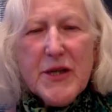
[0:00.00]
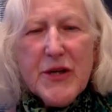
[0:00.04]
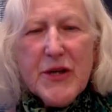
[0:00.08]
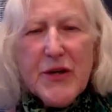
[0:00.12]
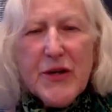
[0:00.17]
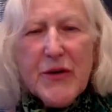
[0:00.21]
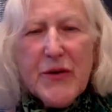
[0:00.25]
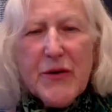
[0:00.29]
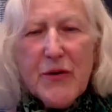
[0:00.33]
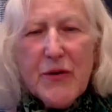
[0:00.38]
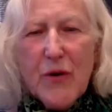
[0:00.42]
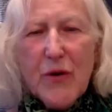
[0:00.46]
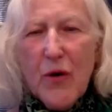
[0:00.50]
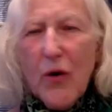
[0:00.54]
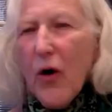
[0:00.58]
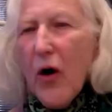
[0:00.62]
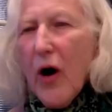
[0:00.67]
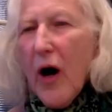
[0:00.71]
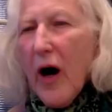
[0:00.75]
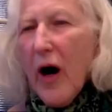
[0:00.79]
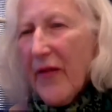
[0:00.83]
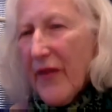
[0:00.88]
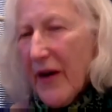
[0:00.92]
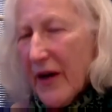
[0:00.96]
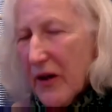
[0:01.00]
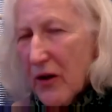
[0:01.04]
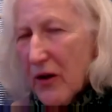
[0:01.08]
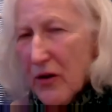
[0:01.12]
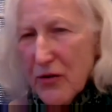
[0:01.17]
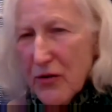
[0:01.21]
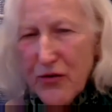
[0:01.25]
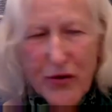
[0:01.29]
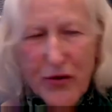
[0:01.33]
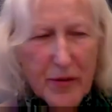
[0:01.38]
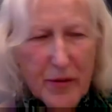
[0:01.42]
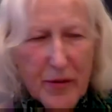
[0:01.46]
too, or other
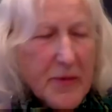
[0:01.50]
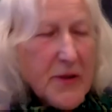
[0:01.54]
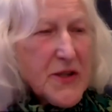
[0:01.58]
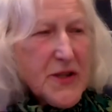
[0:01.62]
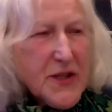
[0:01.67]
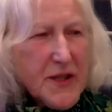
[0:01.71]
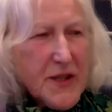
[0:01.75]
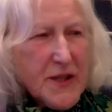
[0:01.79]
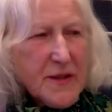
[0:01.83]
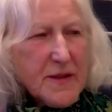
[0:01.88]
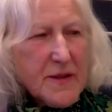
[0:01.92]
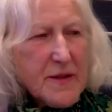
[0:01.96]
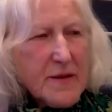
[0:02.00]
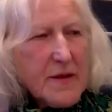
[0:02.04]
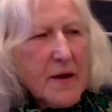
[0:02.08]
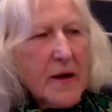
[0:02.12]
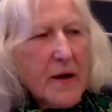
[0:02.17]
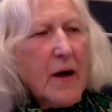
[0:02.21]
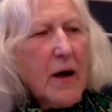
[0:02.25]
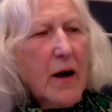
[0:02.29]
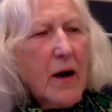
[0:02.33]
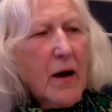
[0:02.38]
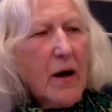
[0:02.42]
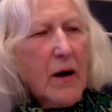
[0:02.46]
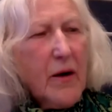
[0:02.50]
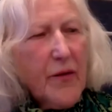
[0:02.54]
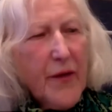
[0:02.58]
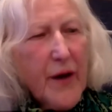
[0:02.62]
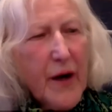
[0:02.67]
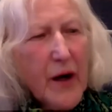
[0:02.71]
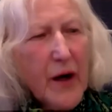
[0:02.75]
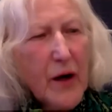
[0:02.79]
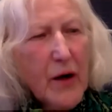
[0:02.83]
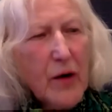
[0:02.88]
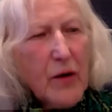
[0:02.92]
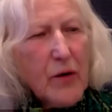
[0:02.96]
contributors, on the
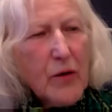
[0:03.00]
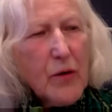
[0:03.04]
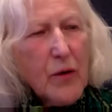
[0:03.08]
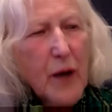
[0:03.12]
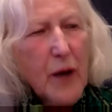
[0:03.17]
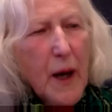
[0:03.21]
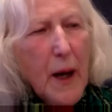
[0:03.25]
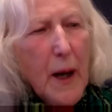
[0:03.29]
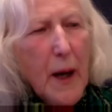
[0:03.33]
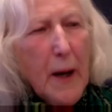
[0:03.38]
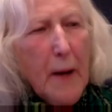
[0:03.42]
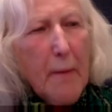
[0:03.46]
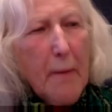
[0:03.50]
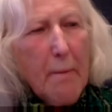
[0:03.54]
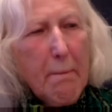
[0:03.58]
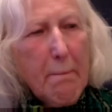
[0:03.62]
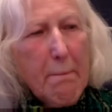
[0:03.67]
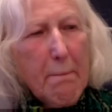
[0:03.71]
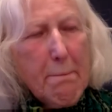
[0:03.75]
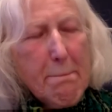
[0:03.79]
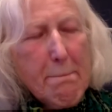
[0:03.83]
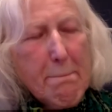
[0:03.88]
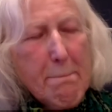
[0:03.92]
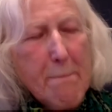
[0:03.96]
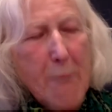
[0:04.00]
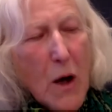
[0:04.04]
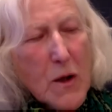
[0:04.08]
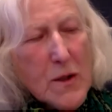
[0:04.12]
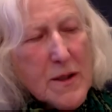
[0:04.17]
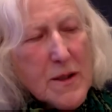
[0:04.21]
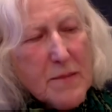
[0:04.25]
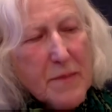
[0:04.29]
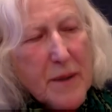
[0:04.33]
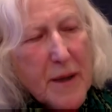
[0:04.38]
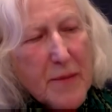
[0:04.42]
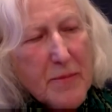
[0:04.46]
whole,
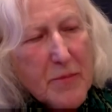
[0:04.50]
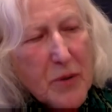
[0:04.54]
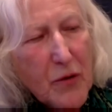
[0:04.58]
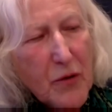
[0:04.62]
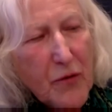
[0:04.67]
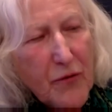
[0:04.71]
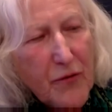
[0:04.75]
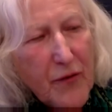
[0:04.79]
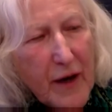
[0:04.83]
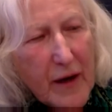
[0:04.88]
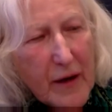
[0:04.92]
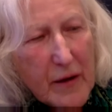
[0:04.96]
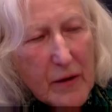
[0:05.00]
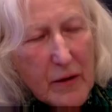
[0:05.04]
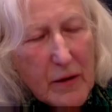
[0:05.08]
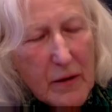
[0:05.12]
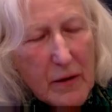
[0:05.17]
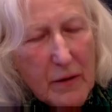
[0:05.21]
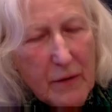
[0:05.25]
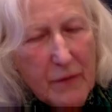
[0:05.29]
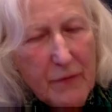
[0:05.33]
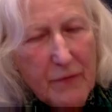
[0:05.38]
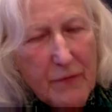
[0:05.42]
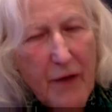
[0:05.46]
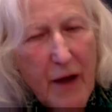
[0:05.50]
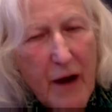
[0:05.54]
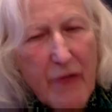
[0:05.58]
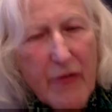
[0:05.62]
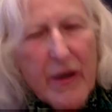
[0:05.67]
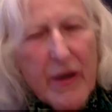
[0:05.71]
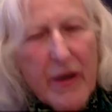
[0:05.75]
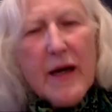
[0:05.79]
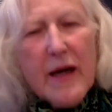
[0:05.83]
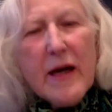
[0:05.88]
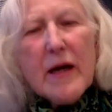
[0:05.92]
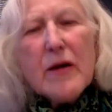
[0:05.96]
most people felt
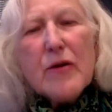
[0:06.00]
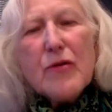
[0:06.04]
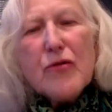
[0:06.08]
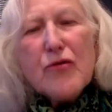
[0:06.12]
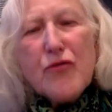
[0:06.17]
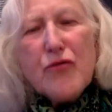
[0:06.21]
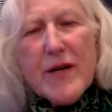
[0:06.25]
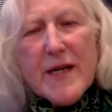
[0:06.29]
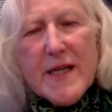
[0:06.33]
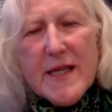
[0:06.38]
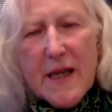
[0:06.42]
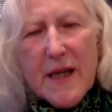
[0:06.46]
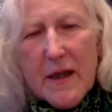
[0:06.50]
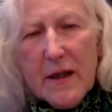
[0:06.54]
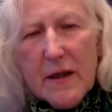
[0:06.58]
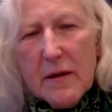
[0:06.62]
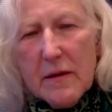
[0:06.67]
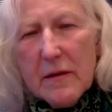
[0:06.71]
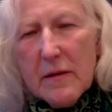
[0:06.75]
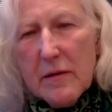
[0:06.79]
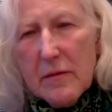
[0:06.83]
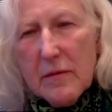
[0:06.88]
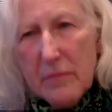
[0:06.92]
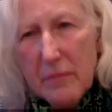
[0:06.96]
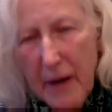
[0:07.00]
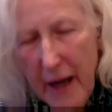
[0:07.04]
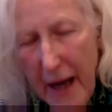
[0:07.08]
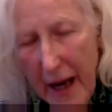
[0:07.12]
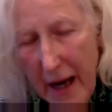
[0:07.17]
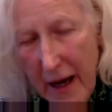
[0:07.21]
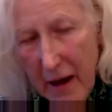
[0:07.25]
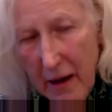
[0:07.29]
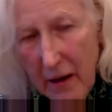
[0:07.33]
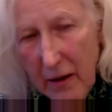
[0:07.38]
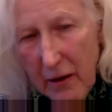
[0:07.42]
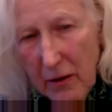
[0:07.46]
very critical
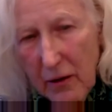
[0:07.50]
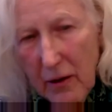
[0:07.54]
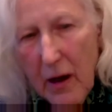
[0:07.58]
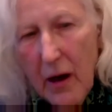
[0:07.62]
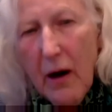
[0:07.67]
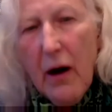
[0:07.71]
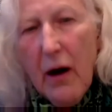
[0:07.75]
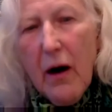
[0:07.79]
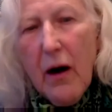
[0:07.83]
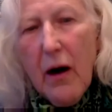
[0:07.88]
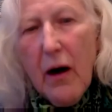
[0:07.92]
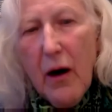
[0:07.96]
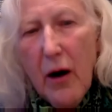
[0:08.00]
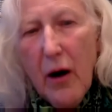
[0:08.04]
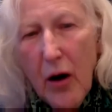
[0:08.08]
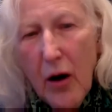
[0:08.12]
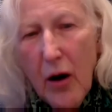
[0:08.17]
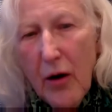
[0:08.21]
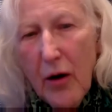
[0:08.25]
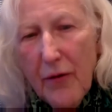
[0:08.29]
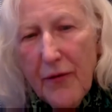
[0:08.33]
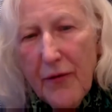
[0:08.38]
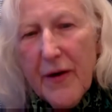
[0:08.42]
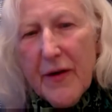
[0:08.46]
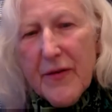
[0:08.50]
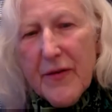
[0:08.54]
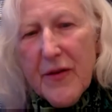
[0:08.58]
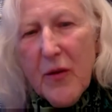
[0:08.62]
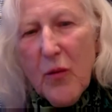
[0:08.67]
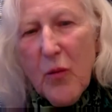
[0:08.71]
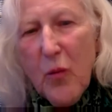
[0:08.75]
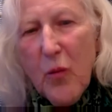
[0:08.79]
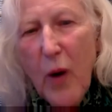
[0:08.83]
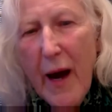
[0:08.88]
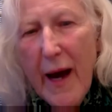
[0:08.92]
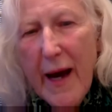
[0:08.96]
now of mm-hmm.
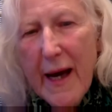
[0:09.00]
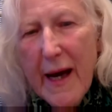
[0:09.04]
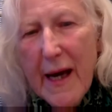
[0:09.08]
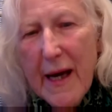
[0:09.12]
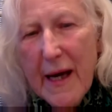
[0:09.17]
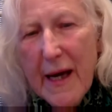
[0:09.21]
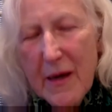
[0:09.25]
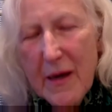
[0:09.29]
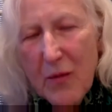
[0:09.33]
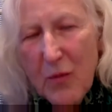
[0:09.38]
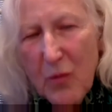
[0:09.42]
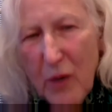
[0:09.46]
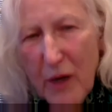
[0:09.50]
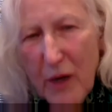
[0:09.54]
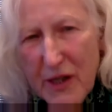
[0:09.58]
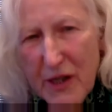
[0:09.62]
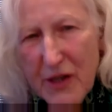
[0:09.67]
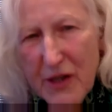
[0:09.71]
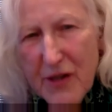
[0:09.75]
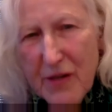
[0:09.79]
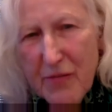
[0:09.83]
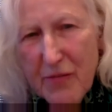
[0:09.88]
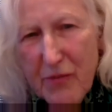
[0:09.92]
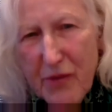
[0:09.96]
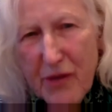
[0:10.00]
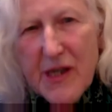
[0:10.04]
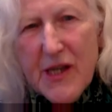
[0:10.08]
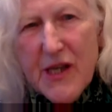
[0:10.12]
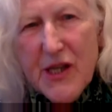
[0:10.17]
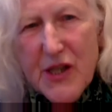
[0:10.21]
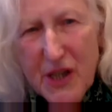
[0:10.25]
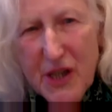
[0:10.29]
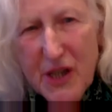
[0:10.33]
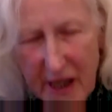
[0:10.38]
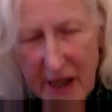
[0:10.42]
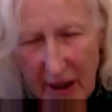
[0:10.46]
the way in which the British
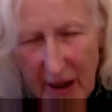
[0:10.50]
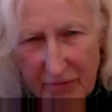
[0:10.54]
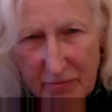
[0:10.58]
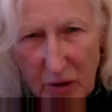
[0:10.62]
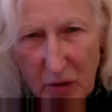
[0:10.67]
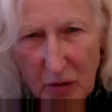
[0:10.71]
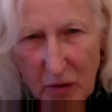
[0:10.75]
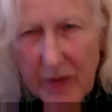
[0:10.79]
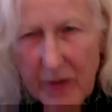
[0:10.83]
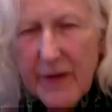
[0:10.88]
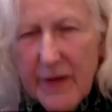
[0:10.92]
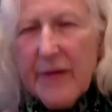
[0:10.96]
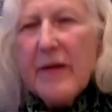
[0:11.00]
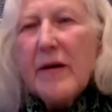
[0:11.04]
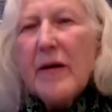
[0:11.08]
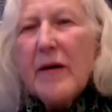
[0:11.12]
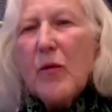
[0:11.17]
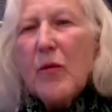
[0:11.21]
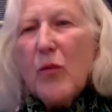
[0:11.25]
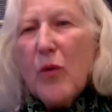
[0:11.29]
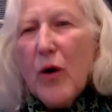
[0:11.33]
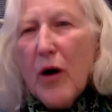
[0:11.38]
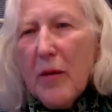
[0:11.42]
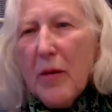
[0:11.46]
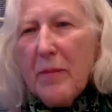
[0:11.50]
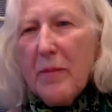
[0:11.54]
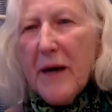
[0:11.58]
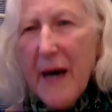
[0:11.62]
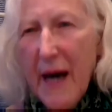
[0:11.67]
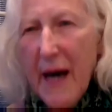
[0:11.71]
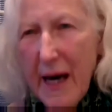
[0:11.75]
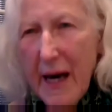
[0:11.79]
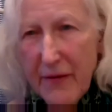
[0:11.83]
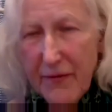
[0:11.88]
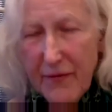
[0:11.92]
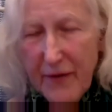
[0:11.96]
government were
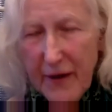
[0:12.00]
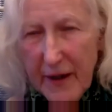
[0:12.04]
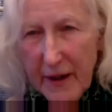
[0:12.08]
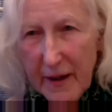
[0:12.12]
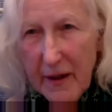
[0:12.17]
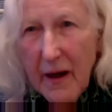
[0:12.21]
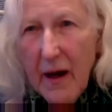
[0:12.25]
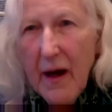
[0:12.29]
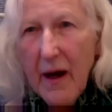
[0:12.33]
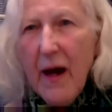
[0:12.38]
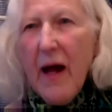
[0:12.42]
behaving.